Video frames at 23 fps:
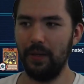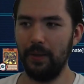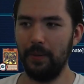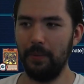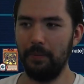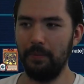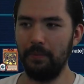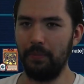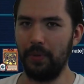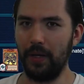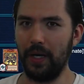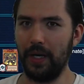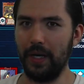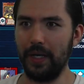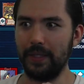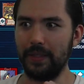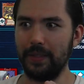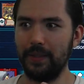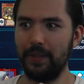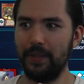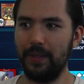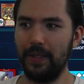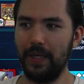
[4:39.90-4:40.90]
But
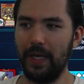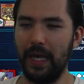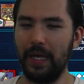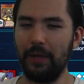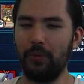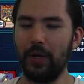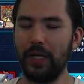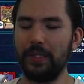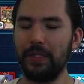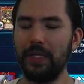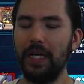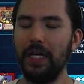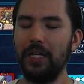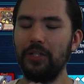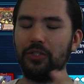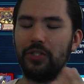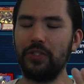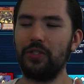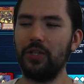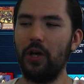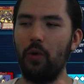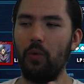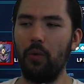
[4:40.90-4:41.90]
anyway,
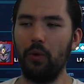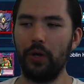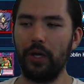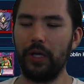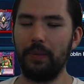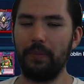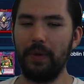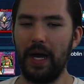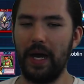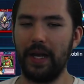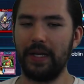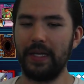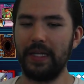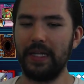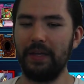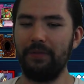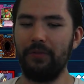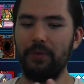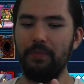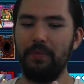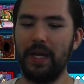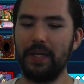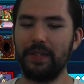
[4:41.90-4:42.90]
just don't worry about it. If
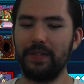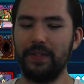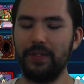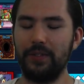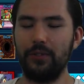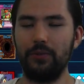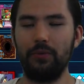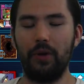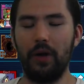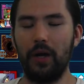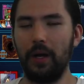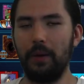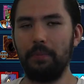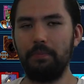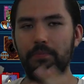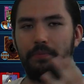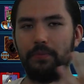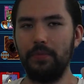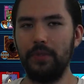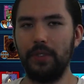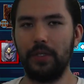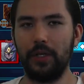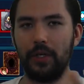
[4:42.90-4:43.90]
it messes you up,
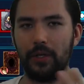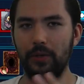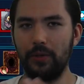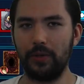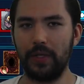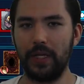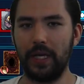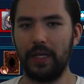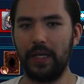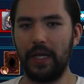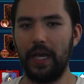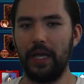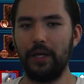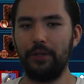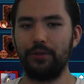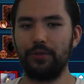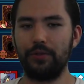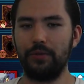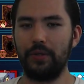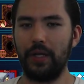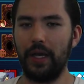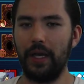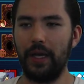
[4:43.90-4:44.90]
get Hate
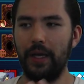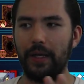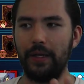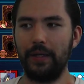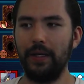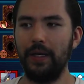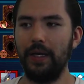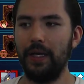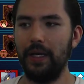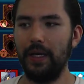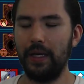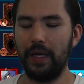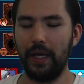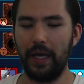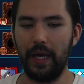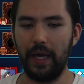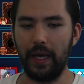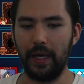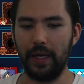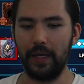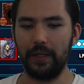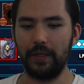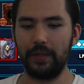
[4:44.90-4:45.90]
Trunade
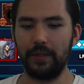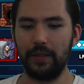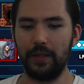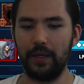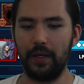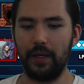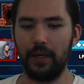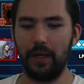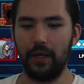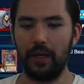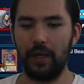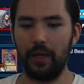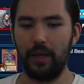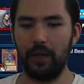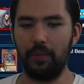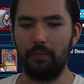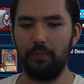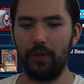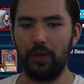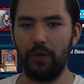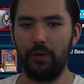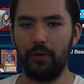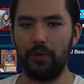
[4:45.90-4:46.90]
and blow
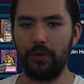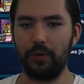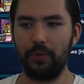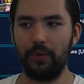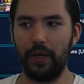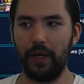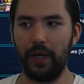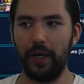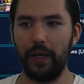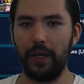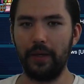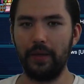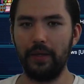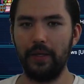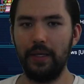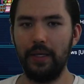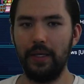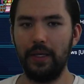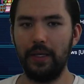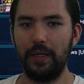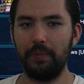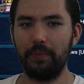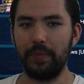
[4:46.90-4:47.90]
it away.
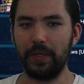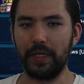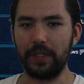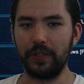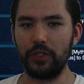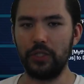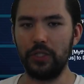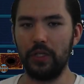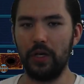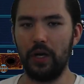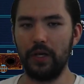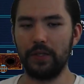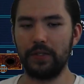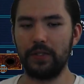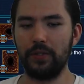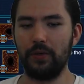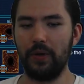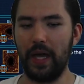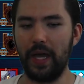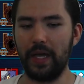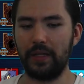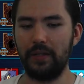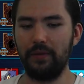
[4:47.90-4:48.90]
Because she also
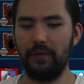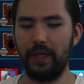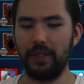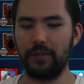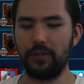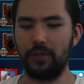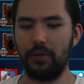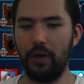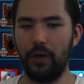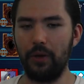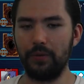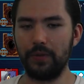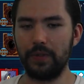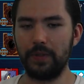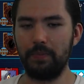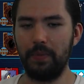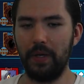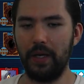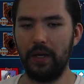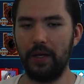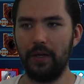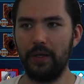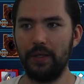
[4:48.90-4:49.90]
activates her own
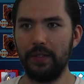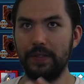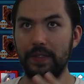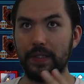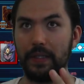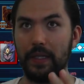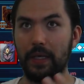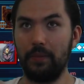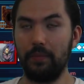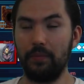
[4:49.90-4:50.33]
spells, and then